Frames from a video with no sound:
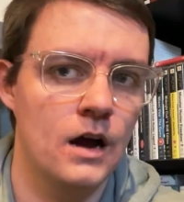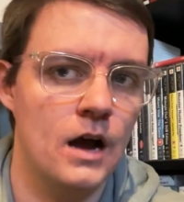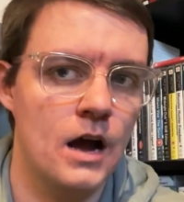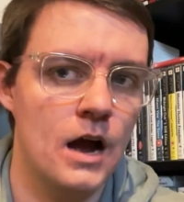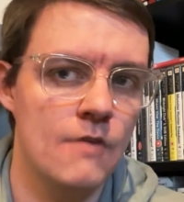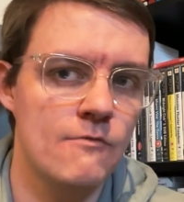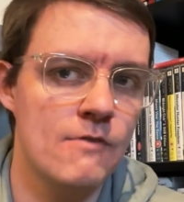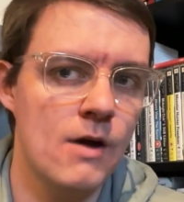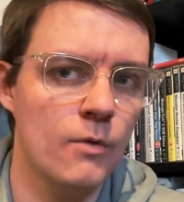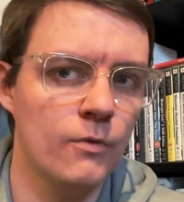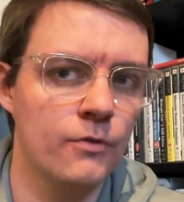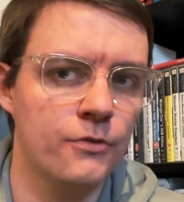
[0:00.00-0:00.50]

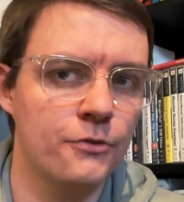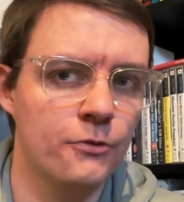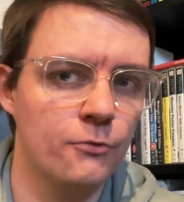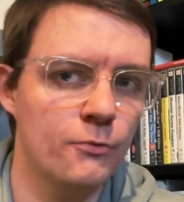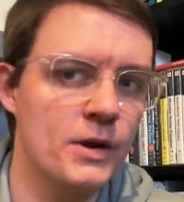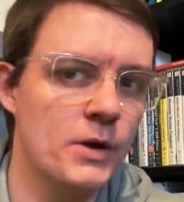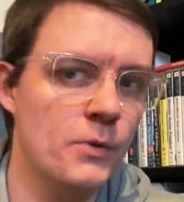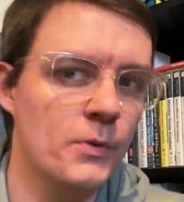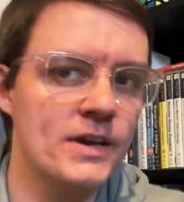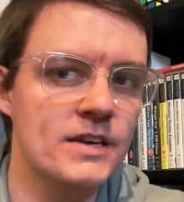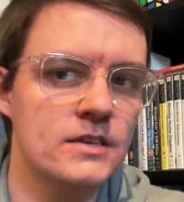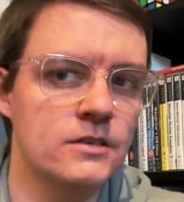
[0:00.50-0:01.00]
Around
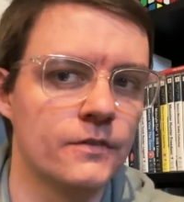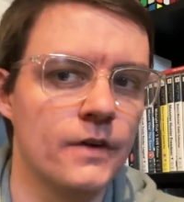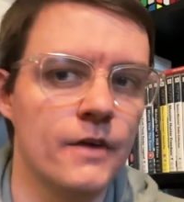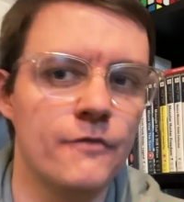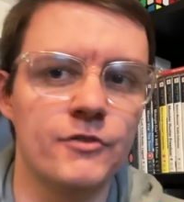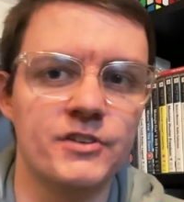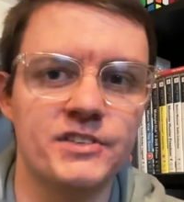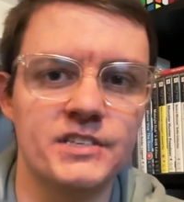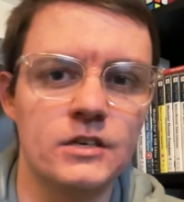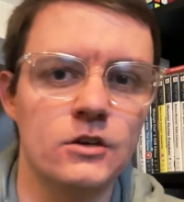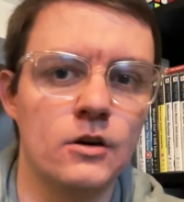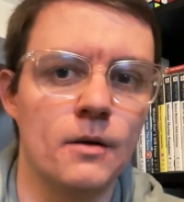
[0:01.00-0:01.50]
three weeks of every
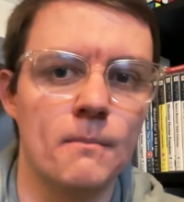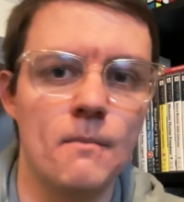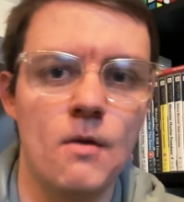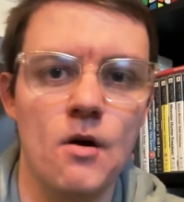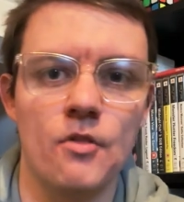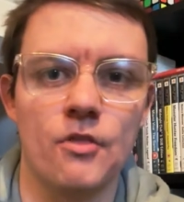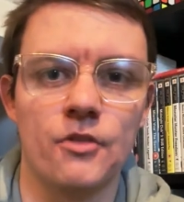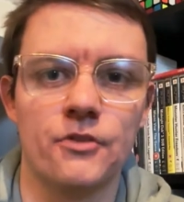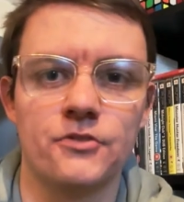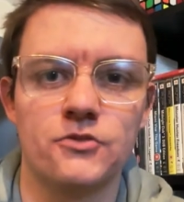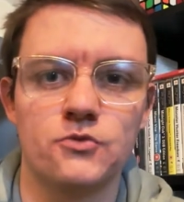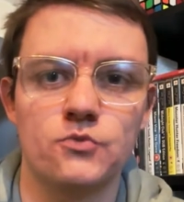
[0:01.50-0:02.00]
single
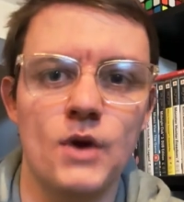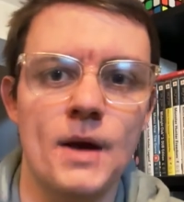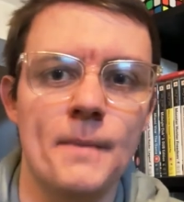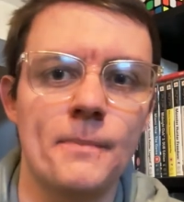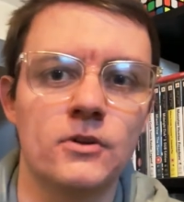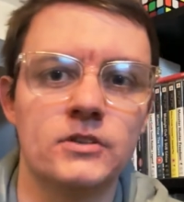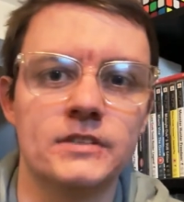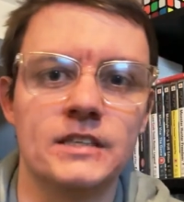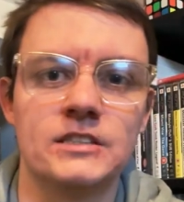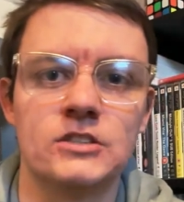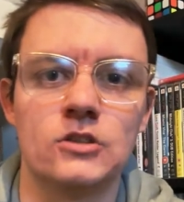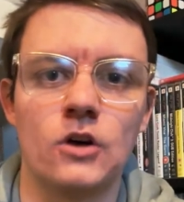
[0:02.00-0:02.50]
month,
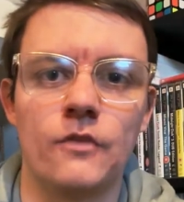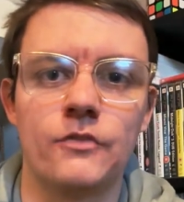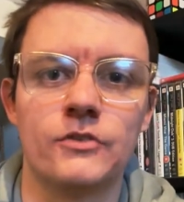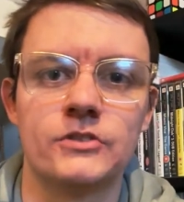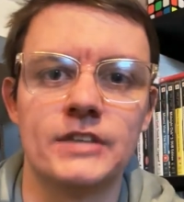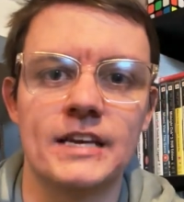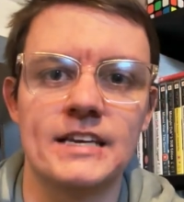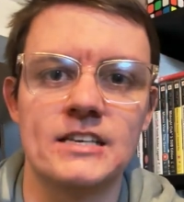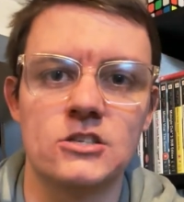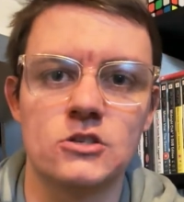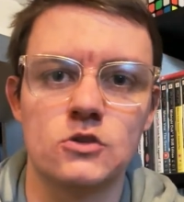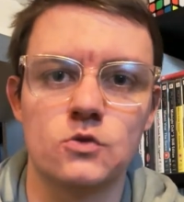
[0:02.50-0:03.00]
Swagbucks actually offers
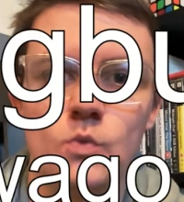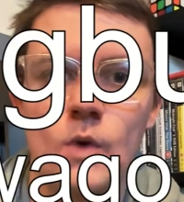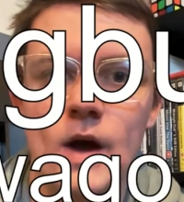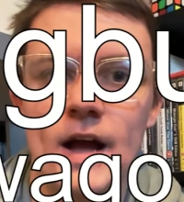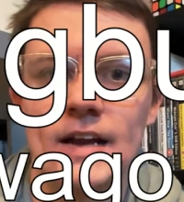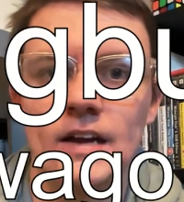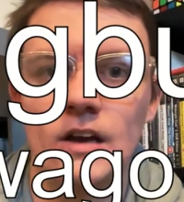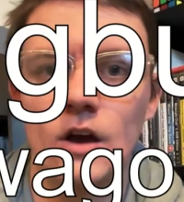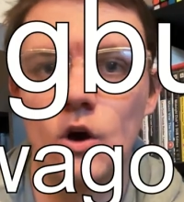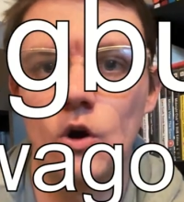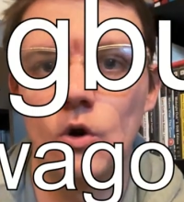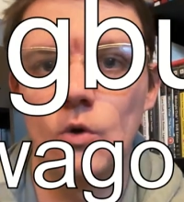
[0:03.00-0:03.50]
a
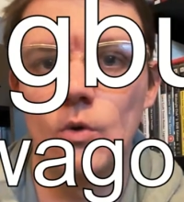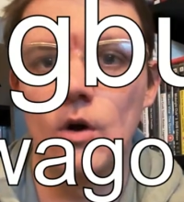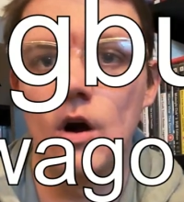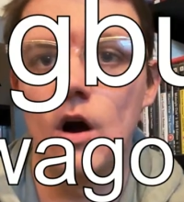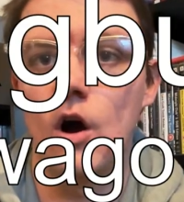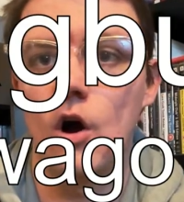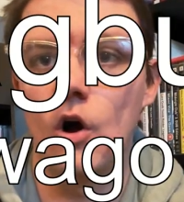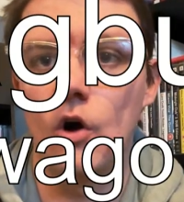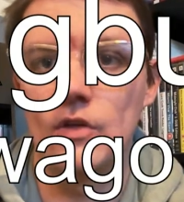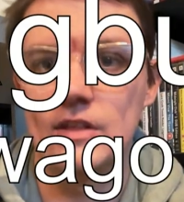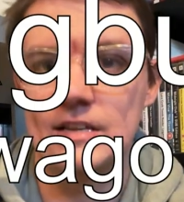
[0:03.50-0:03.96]
swag o or